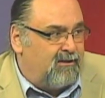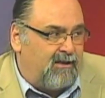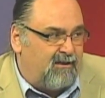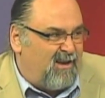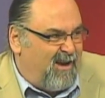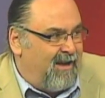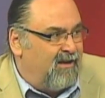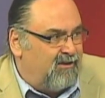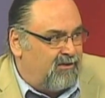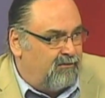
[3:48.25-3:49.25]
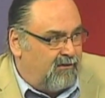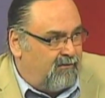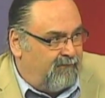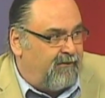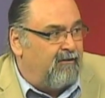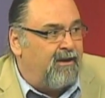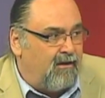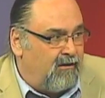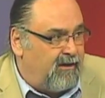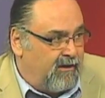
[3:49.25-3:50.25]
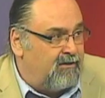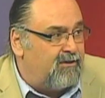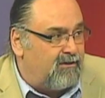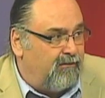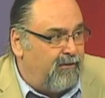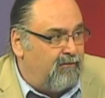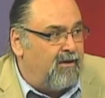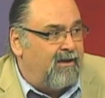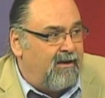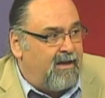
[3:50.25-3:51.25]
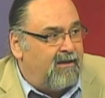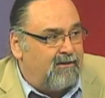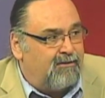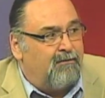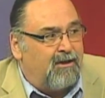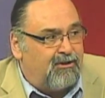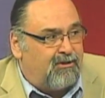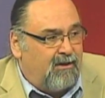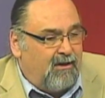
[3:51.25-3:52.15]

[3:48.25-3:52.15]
is at its highest with very young kids. So if we want to enact as much